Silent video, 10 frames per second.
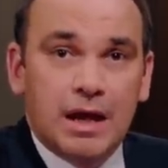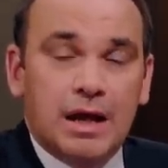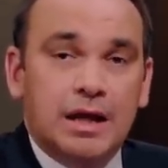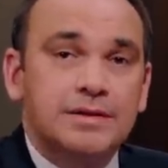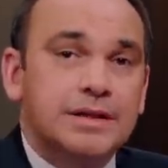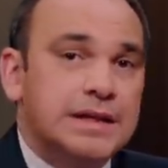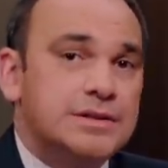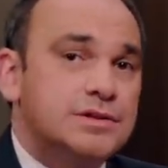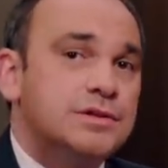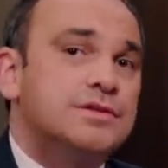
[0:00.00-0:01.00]
and
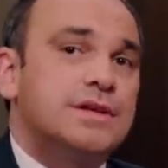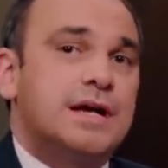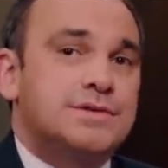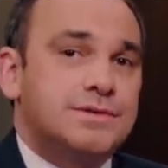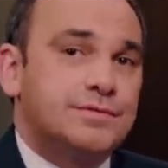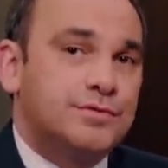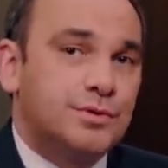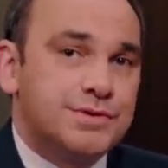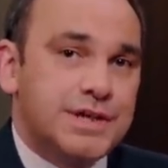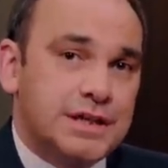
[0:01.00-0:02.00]
in
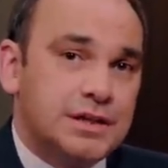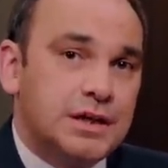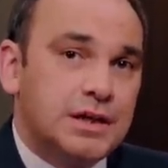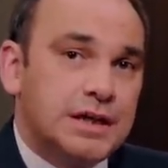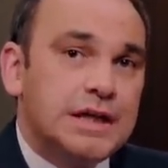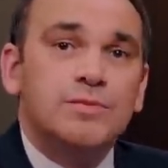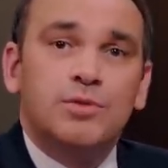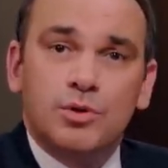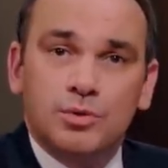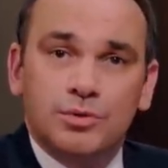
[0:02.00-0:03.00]
2014, he
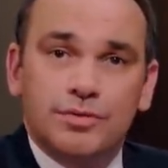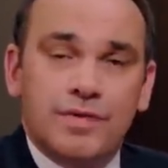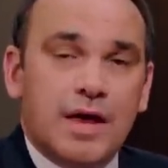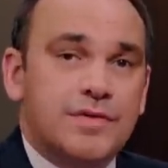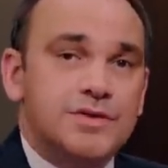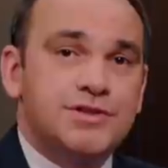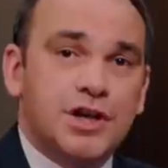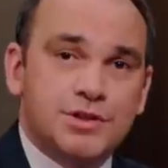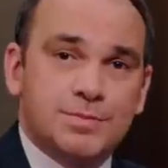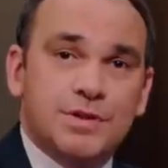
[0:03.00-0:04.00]
ruled that the
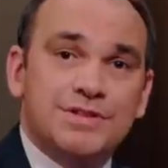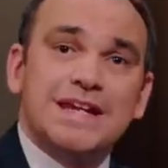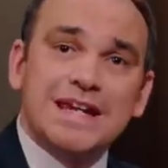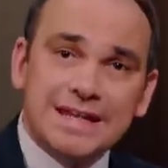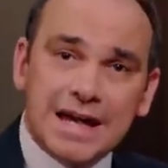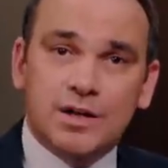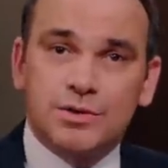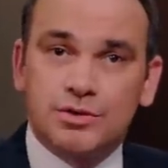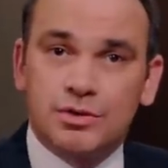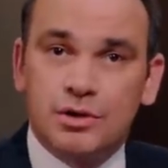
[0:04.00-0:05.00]
judgment in
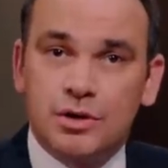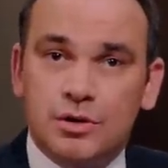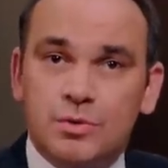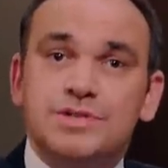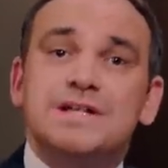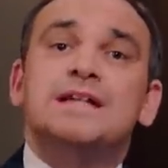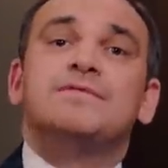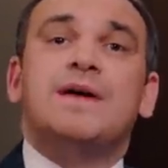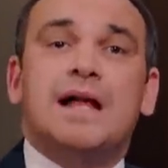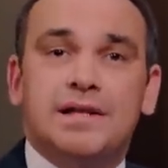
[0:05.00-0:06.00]
Ecuador was
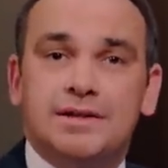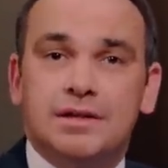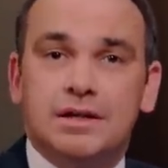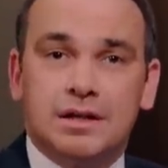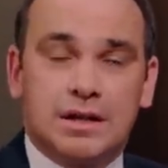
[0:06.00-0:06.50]
invalid,